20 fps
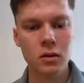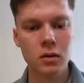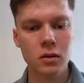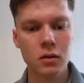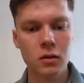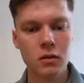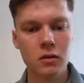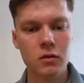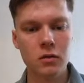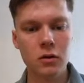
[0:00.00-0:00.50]

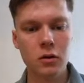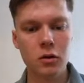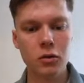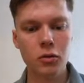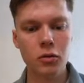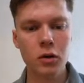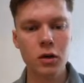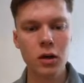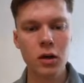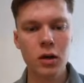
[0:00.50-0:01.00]

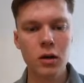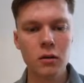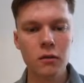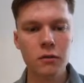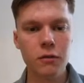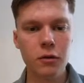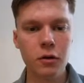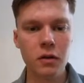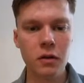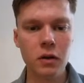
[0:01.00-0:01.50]
So
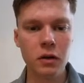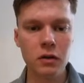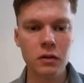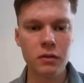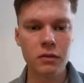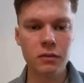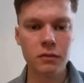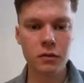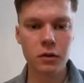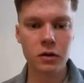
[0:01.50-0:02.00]
for this,
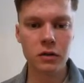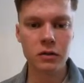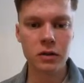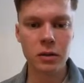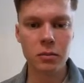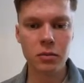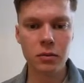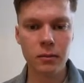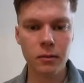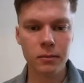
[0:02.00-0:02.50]
for
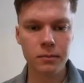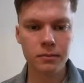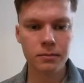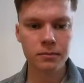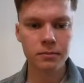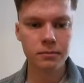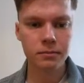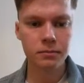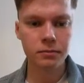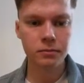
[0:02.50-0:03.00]
example,
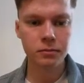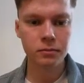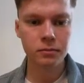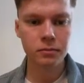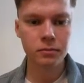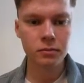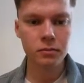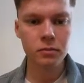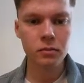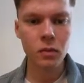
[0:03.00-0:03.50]

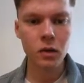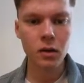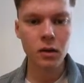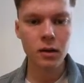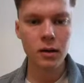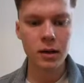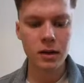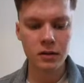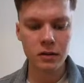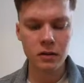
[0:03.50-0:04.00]

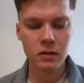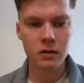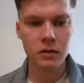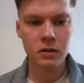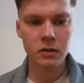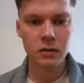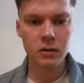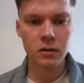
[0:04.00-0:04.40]
let's